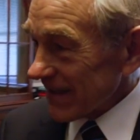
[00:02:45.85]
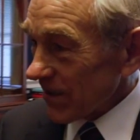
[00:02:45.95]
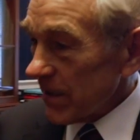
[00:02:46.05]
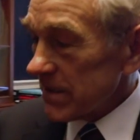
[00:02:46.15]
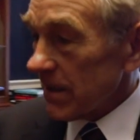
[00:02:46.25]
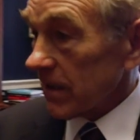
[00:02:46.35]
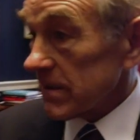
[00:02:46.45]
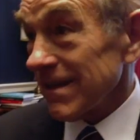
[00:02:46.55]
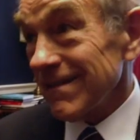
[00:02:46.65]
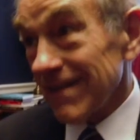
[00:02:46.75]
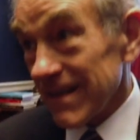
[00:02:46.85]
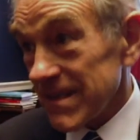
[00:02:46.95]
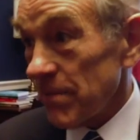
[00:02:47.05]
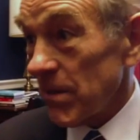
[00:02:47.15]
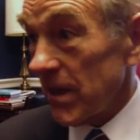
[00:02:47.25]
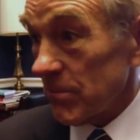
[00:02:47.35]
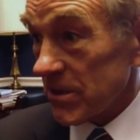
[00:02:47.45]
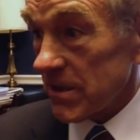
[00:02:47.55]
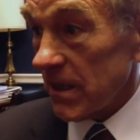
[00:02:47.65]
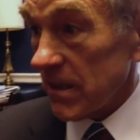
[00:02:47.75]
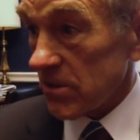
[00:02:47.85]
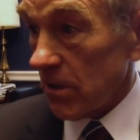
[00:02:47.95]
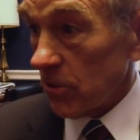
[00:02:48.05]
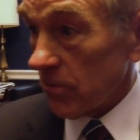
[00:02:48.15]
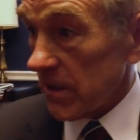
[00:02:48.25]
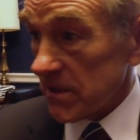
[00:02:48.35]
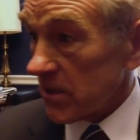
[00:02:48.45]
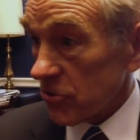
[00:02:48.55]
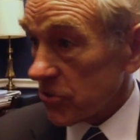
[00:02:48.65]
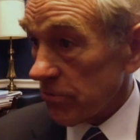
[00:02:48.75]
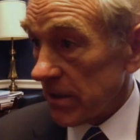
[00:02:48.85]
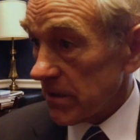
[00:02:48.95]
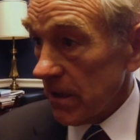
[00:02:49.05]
So he's not going to say, oh, I guess I made a mistake, so I'm going to raise interest rates.